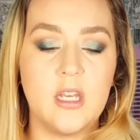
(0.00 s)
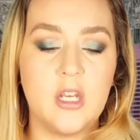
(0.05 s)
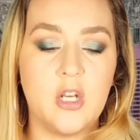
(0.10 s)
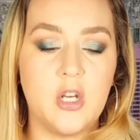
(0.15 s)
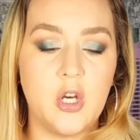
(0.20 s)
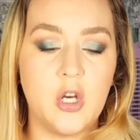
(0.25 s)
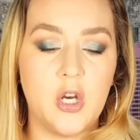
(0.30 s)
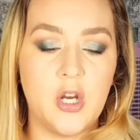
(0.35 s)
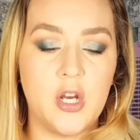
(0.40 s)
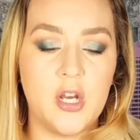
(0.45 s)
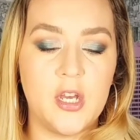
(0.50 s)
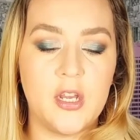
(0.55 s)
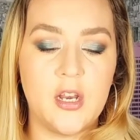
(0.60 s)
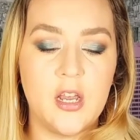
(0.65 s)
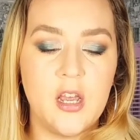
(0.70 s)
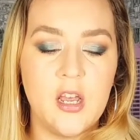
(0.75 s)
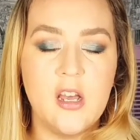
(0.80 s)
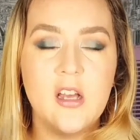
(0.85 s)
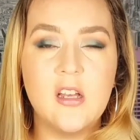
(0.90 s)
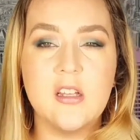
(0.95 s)
good
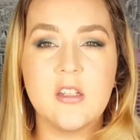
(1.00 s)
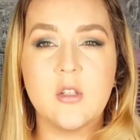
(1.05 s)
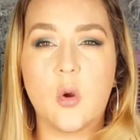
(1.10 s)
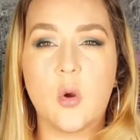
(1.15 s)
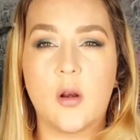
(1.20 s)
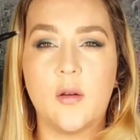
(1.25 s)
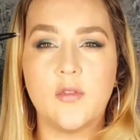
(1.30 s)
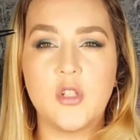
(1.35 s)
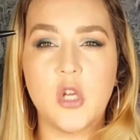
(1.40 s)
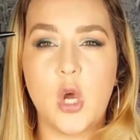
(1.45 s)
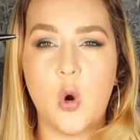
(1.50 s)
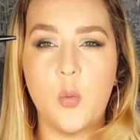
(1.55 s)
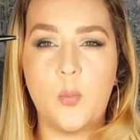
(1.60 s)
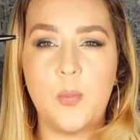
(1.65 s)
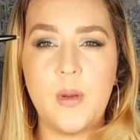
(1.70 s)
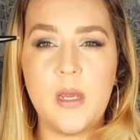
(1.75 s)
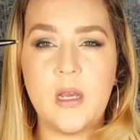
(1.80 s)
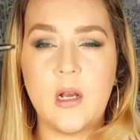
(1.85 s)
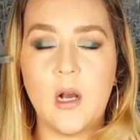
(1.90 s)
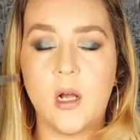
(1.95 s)
sort of
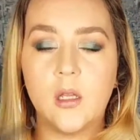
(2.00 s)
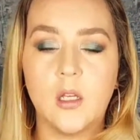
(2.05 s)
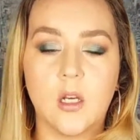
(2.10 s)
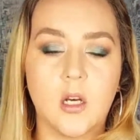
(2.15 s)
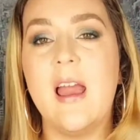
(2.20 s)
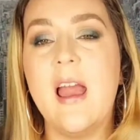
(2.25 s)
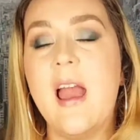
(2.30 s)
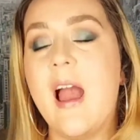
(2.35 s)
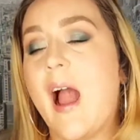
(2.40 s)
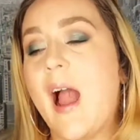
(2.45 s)
taupey color.